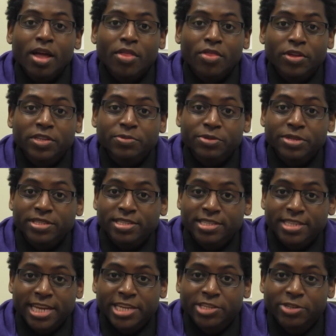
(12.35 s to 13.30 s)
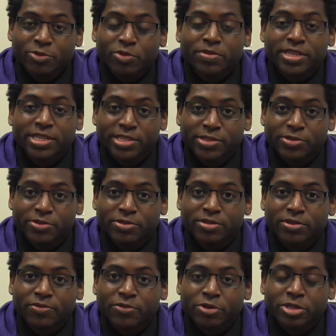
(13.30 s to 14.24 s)
This presentation will be
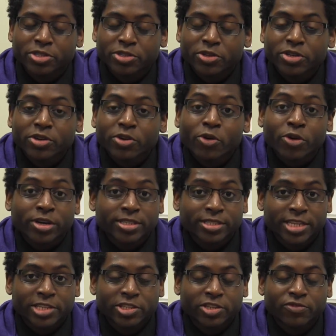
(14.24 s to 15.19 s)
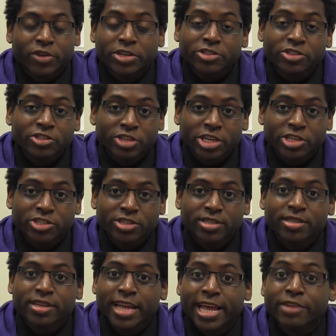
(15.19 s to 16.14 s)
used for student organization
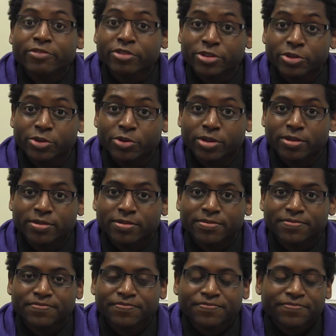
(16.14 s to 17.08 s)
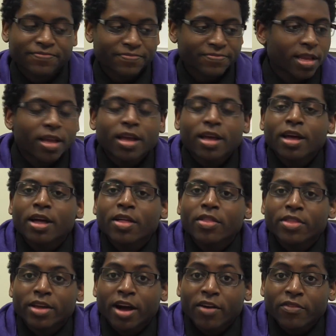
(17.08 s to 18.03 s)
registration and renewal.
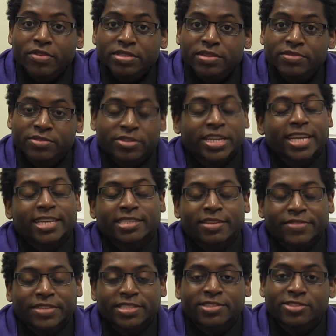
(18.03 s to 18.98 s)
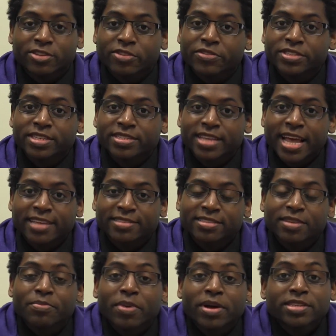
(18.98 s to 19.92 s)
The Office of Student Activities and Services has
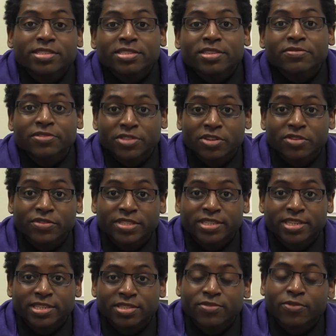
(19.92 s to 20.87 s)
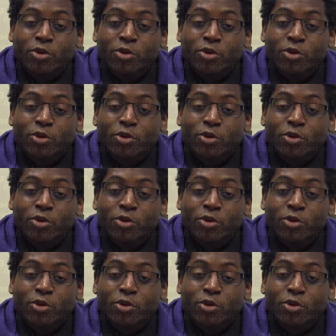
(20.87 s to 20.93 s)
an abundance of services